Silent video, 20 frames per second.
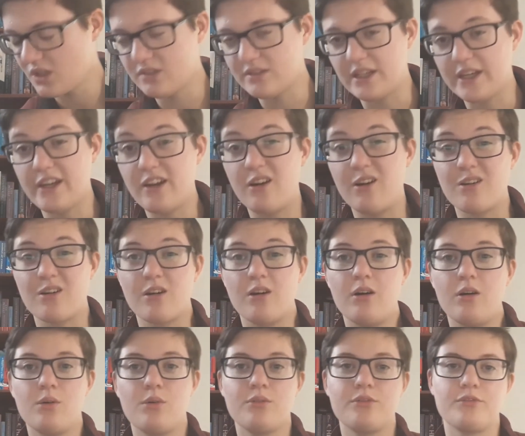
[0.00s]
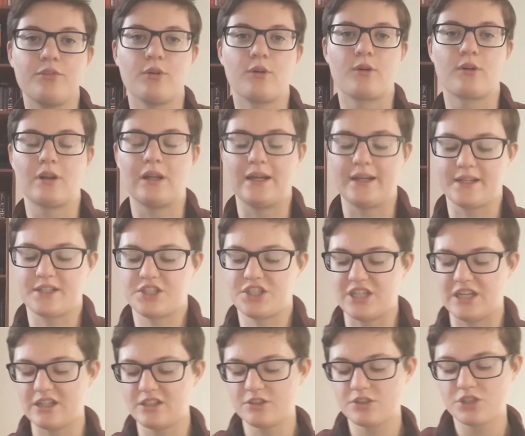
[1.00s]
They are all for like
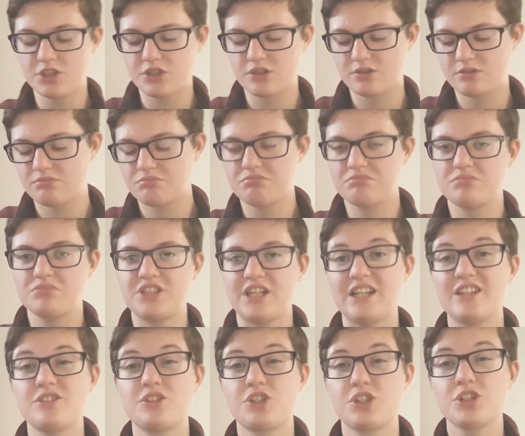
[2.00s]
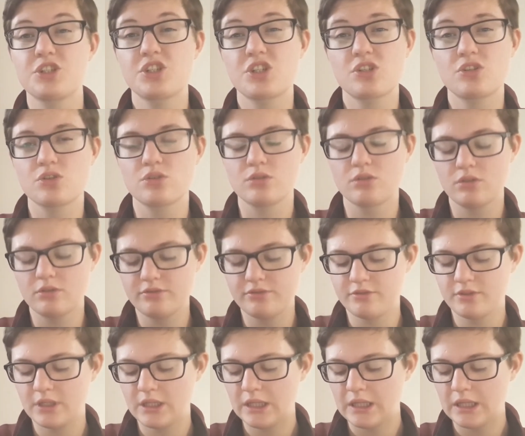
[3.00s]
challenges, sort of.